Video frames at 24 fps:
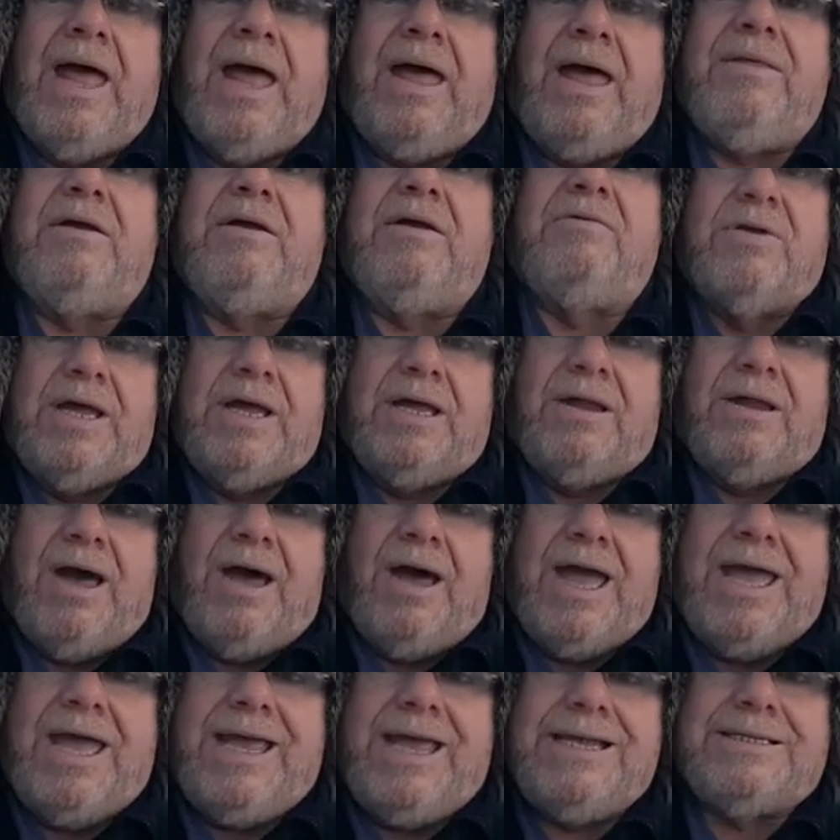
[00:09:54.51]
and they
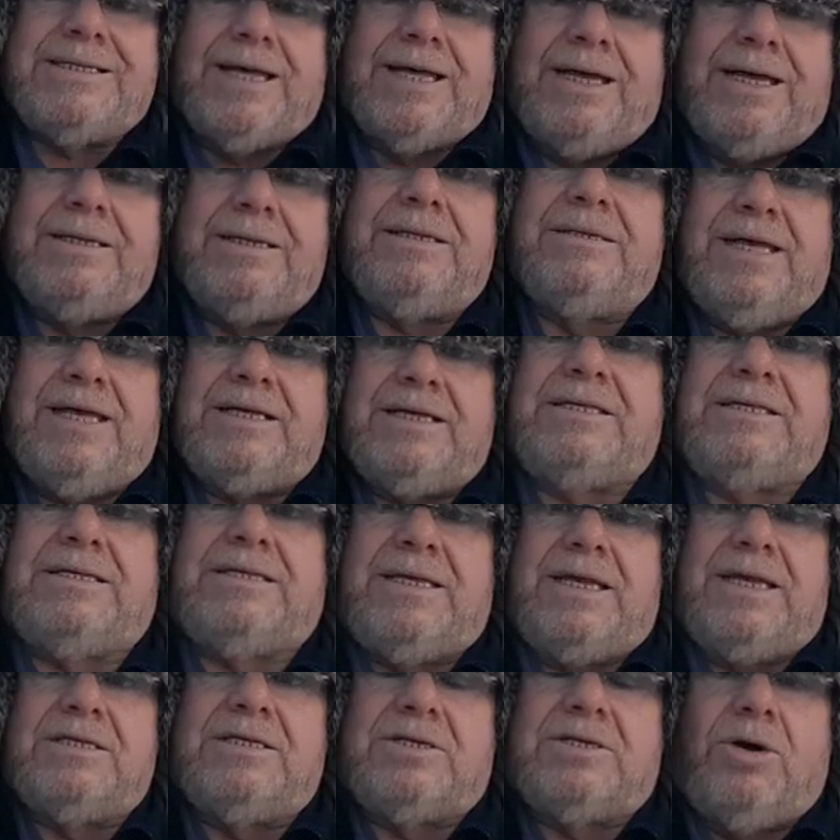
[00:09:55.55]
realized that this is